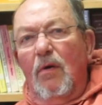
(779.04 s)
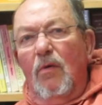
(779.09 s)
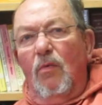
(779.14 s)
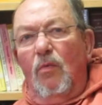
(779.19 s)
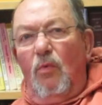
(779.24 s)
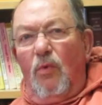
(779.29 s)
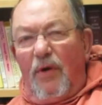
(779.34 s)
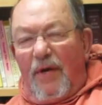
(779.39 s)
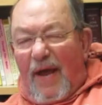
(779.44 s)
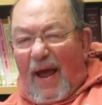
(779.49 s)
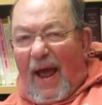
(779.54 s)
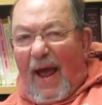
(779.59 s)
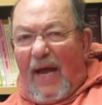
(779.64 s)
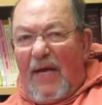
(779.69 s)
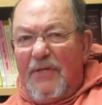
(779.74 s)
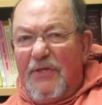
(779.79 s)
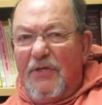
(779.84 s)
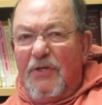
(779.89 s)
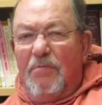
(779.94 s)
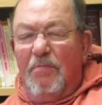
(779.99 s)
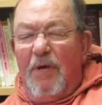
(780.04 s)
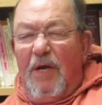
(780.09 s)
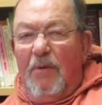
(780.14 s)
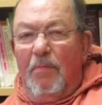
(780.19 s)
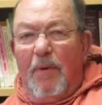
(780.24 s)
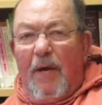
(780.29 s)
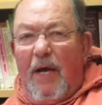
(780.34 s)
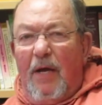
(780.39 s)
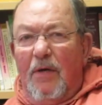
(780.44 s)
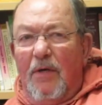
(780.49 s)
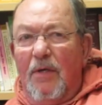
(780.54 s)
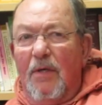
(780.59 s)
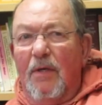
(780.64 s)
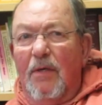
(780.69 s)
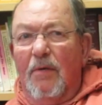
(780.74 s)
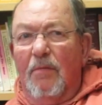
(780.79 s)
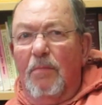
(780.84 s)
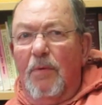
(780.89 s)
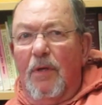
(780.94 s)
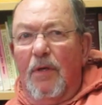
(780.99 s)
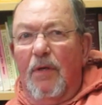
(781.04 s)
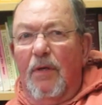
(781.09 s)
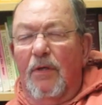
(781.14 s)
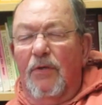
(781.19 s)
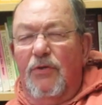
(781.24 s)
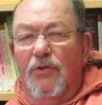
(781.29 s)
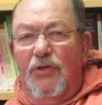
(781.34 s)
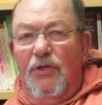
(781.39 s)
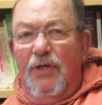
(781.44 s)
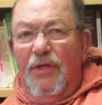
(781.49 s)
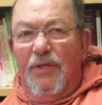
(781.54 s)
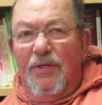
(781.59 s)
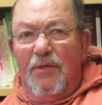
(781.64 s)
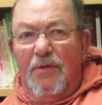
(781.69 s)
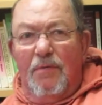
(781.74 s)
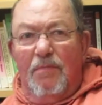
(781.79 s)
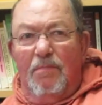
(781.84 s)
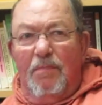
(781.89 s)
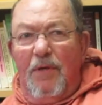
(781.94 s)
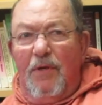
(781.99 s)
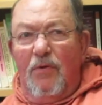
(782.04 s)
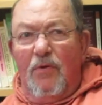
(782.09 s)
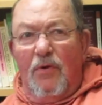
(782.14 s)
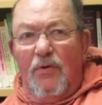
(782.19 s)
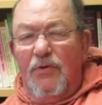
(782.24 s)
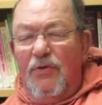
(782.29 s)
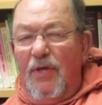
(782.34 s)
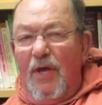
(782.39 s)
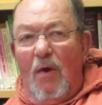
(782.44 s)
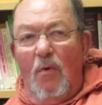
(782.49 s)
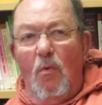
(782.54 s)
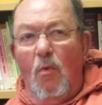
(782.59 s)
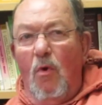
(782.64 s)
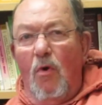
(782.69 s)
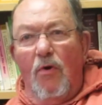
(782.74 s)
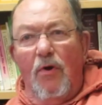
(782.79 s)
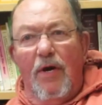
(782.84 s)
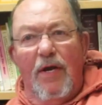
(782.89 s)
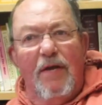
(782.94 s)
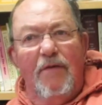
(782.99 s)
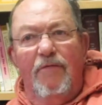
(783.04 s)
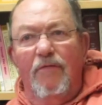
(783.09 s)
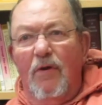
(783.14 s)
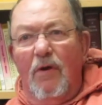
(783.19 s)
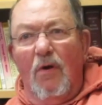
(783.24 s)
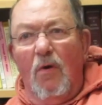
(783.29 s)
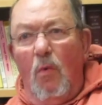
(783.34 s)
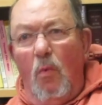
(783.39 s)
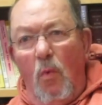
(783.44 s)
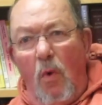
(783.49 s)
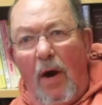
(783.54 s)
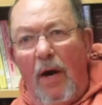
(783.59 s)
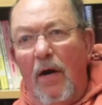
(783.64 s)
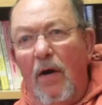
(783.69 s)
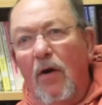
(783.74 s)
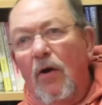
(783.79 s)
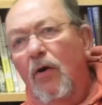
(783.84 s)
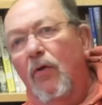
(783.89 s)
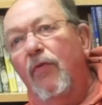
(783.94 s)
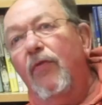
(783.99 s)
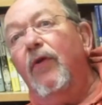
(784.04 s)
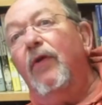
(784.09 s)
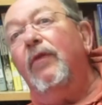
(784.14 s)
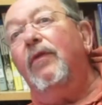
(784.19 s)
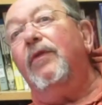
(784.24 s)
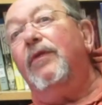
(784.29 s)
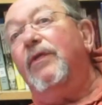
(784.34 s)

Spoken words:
would ask me about it just because they weren't even aware that